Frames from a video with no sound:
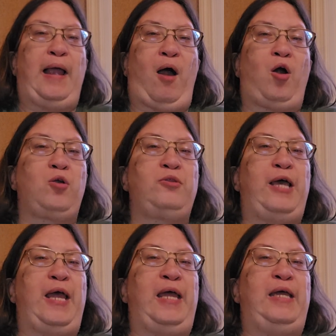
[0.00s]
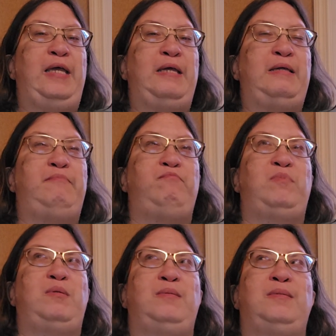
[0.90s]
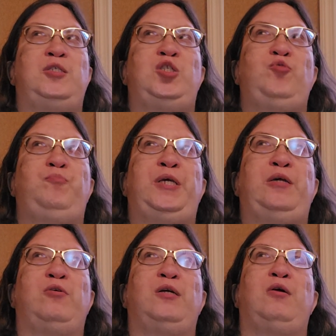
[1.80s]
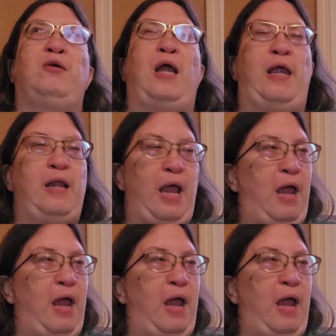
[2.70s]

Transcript: Are they superior in